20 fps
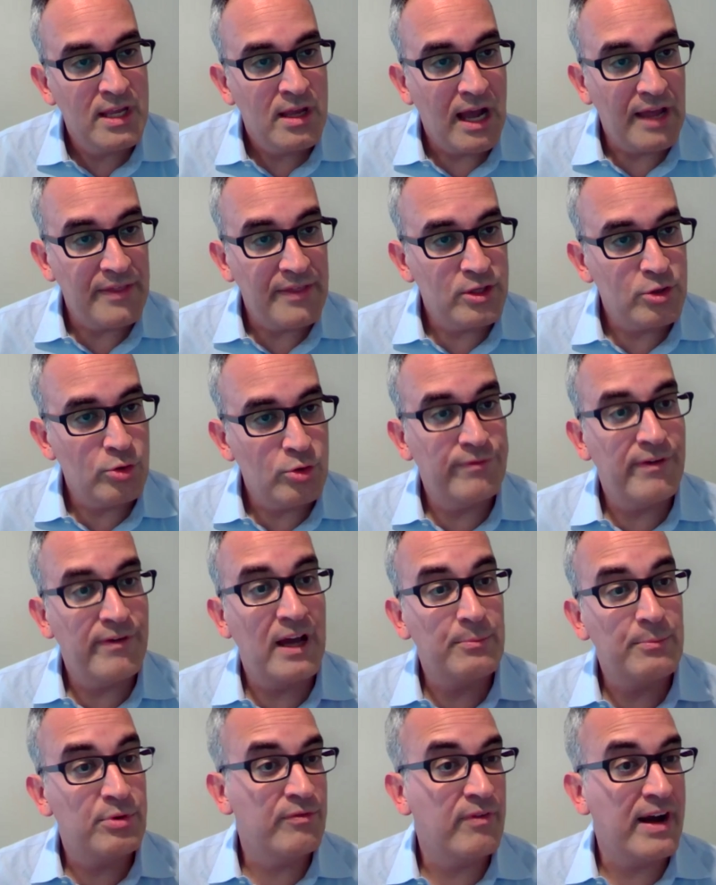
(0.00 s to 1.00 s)
I think you'll
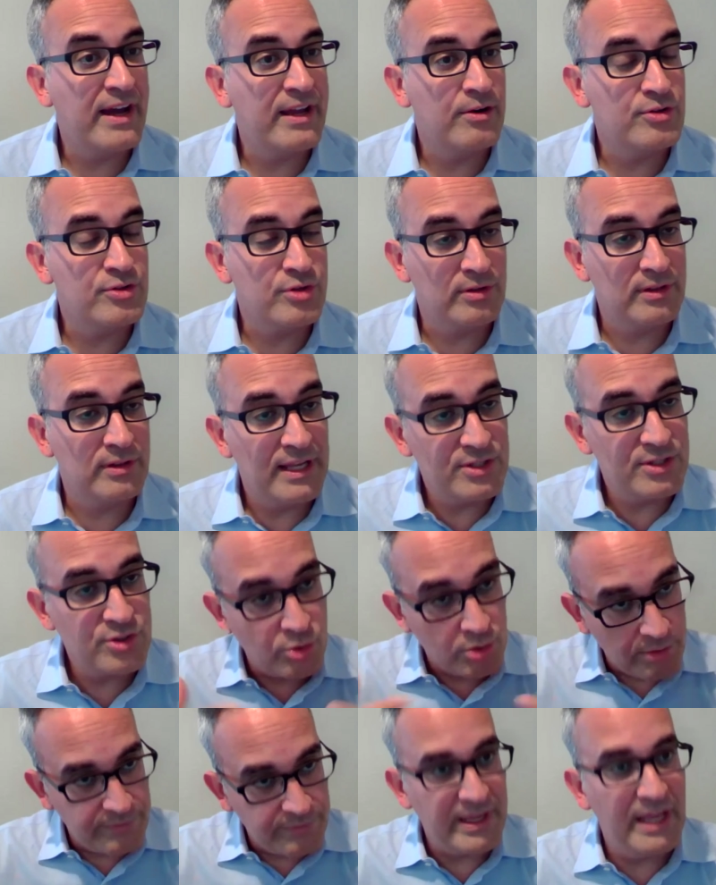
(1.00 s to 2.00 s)
find providers are less
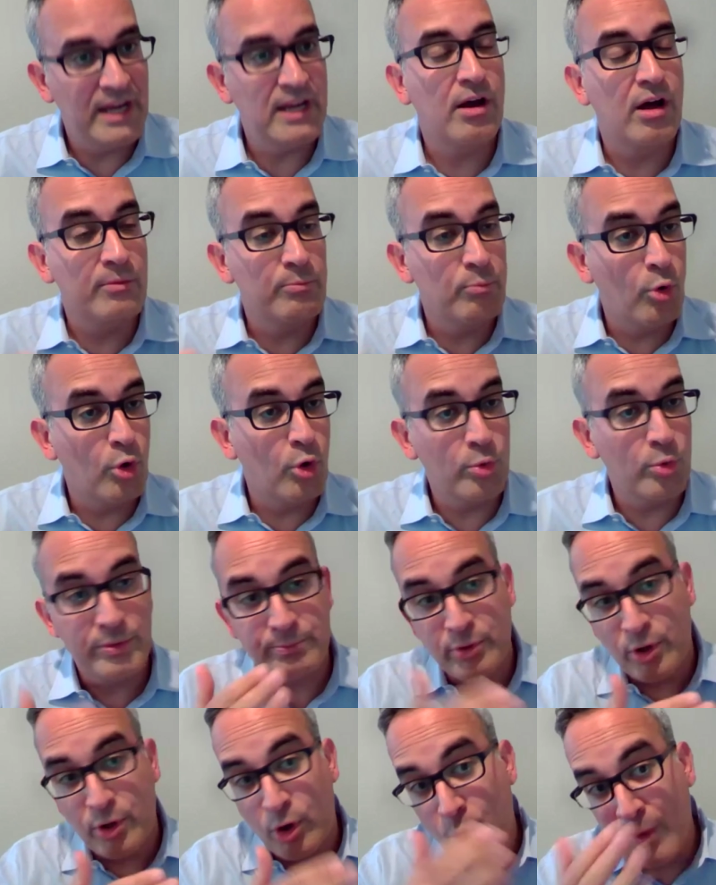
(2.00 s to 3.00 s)
sort of getting on board with
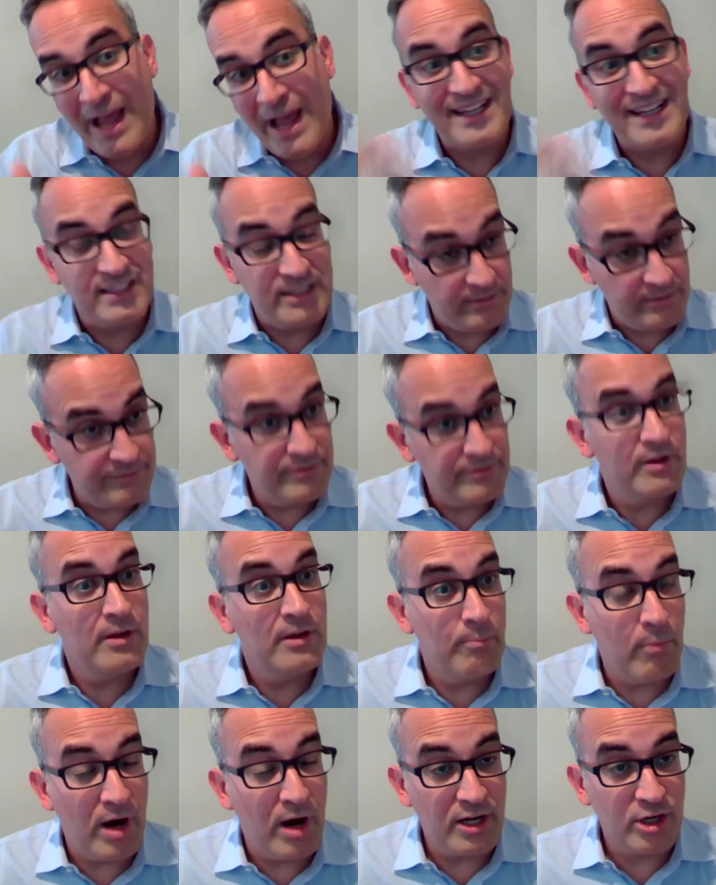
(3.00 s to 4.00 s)
proactive
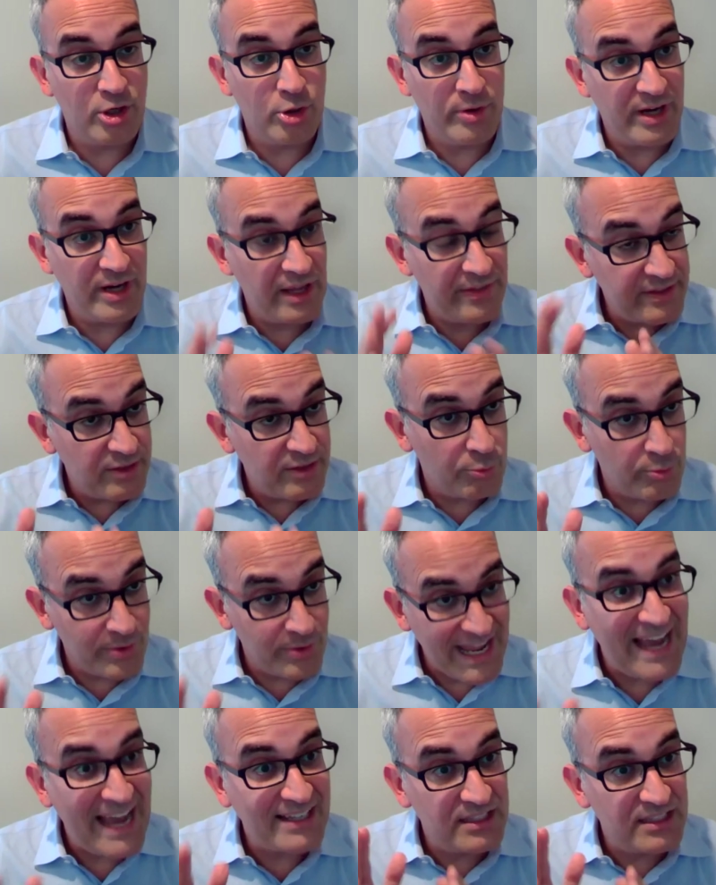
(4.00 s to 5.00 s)
monitoring. I think the
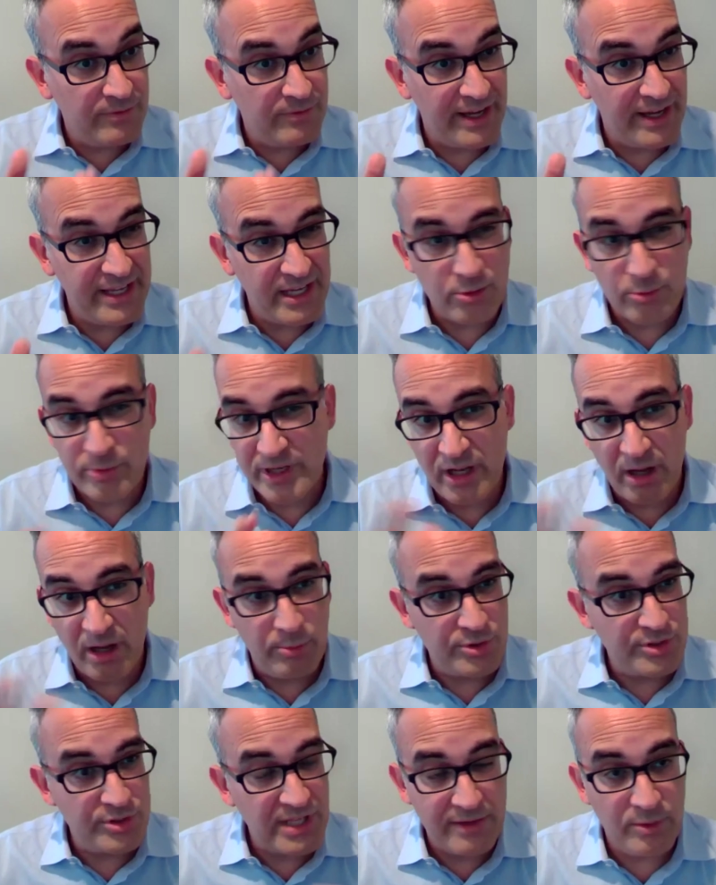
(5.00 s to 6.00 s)
reactive, I agree,
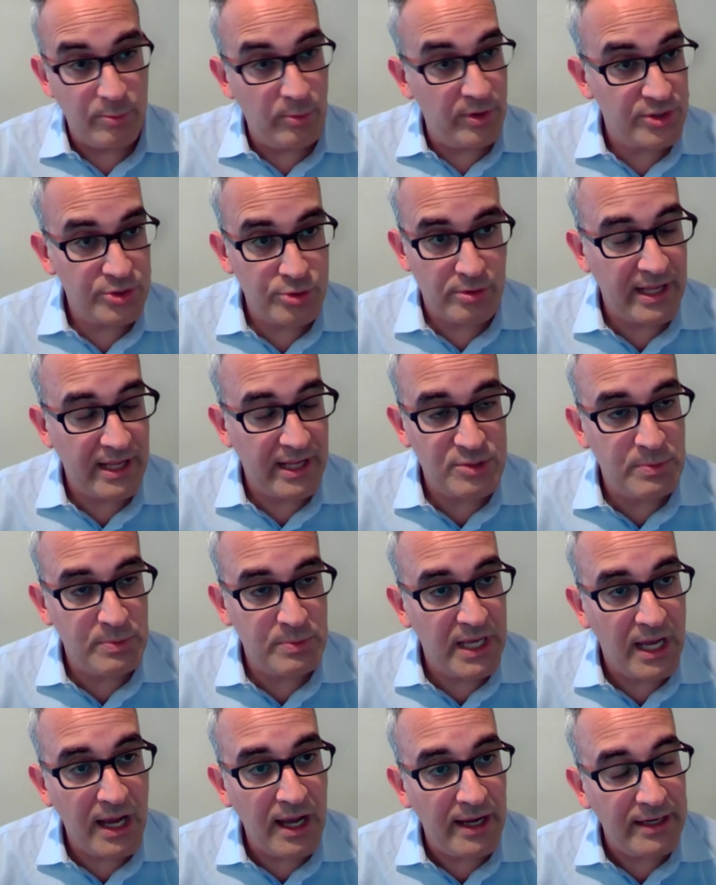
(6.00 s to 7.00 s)
almost everyone sort of gets
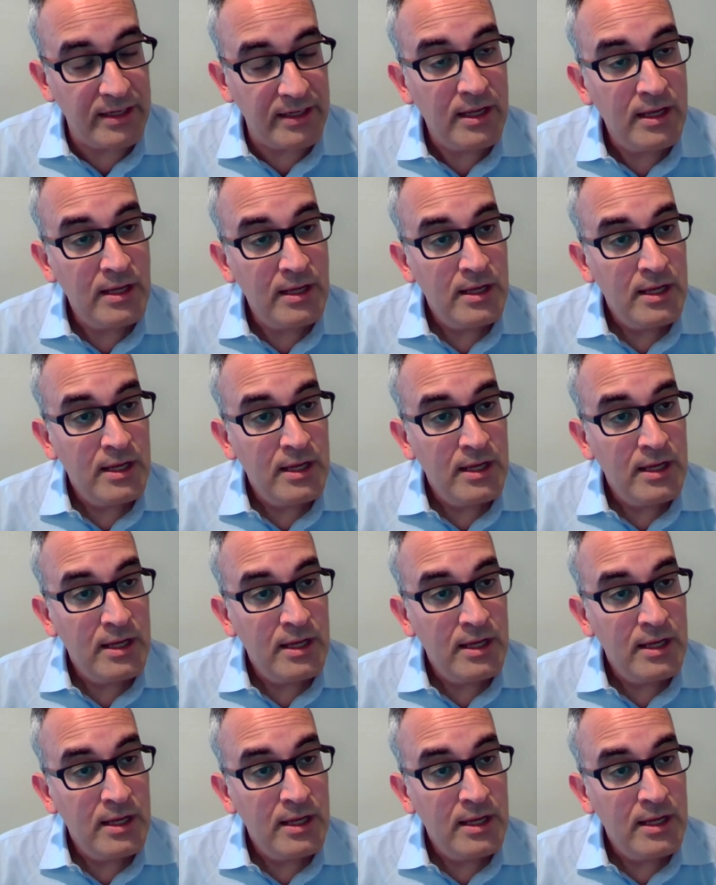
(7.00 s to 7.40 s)
behind.